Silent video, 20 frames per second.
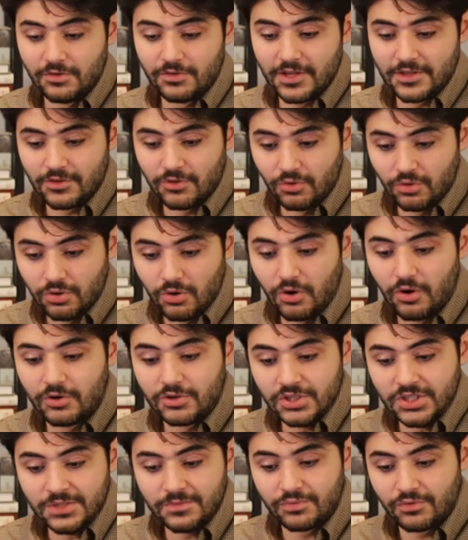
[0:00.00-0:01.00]
that the
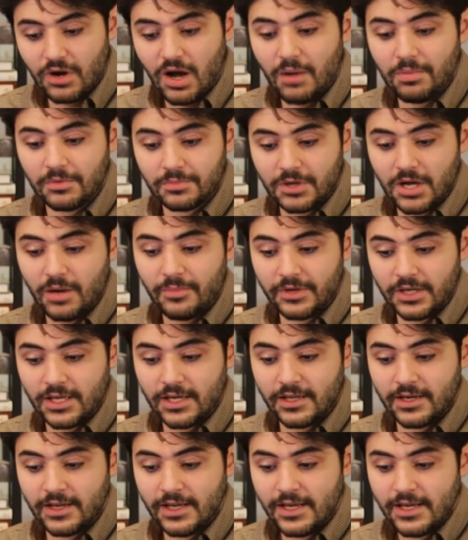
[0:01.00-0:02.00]
largest problem coming
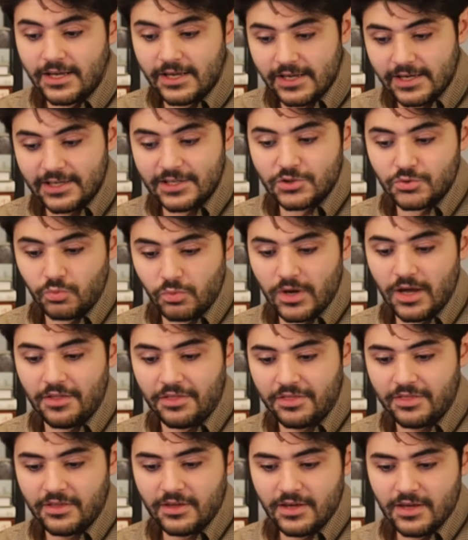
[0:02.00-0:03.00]
in is with